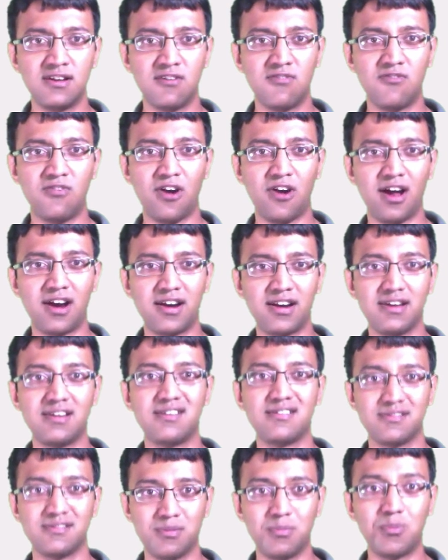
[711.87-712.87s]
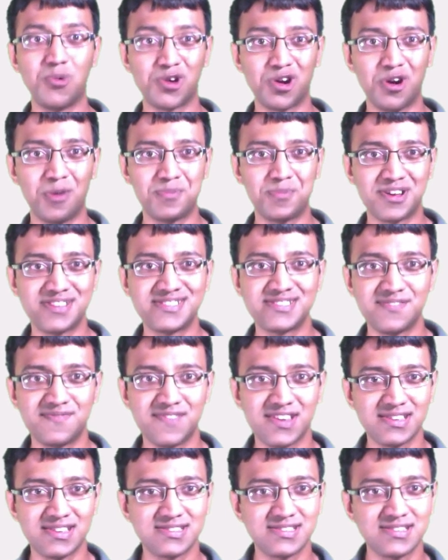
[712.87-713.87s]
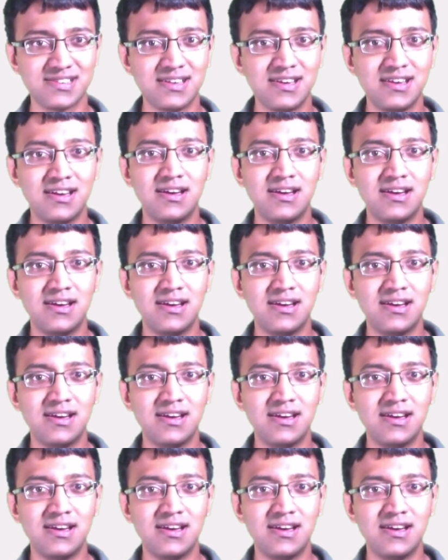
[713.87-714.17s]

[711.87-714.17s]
for a more comprehensive list.